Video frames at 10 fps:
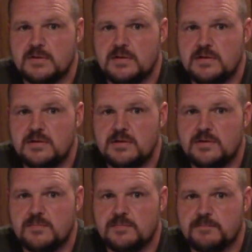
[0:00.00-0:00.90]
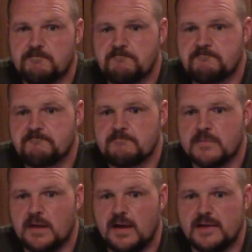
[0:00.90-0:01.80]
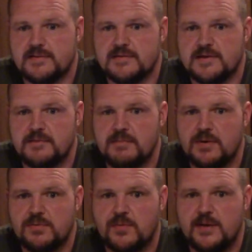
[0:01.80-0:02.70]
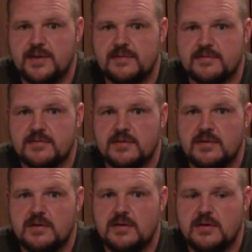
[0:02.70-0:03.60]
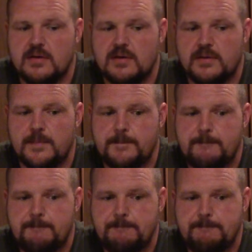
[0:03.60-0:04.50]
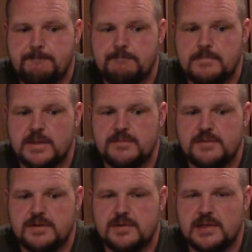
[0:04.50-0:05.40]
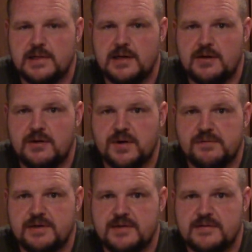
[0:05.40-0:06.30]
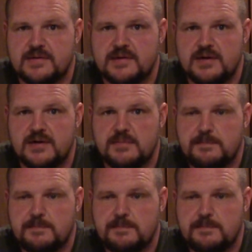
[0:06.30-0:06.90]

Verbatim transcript: You know, I can see it both ways. Um, but if they're going to allow RVs in there,